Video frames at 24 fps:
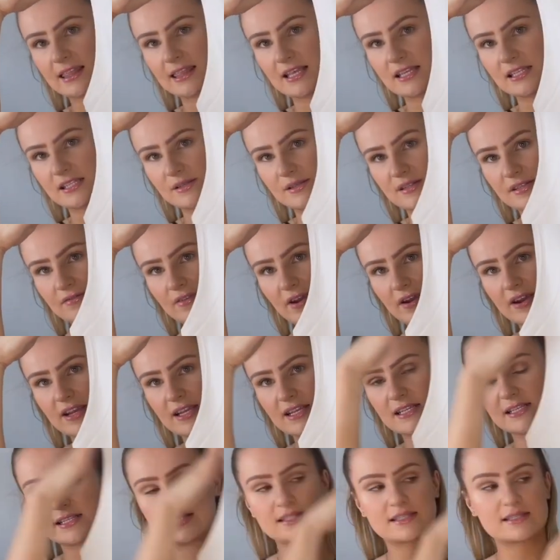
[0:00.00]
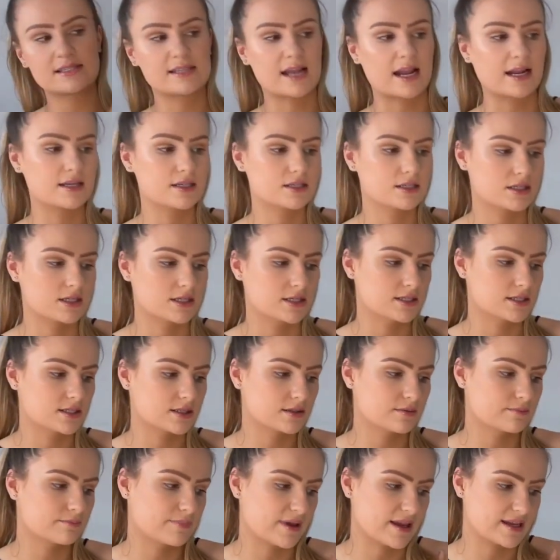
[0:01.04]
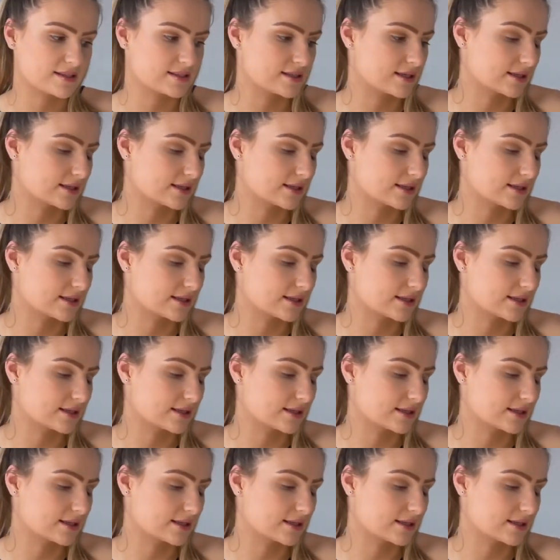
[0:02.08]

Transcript: it's a very standard basic little